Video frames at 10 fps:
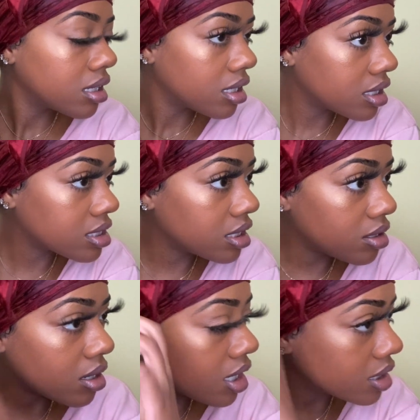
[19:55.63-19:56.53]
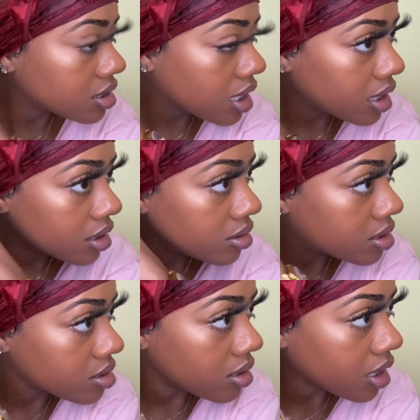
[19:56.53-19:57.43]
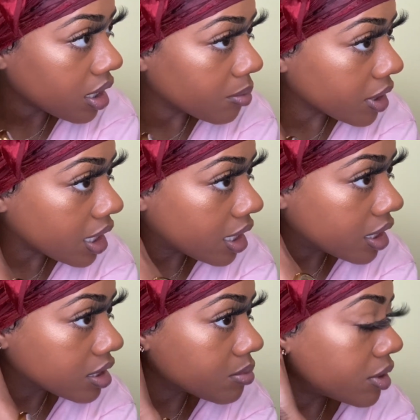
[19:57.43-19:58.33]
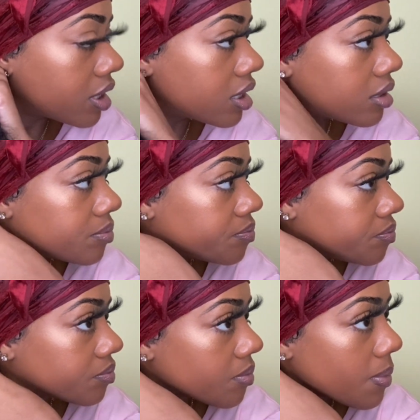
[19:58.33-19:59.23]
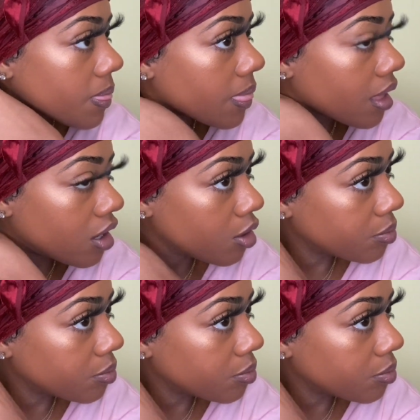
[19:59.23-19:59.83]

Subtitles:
It's a little hard to kind of do this on camera, guys, but I hope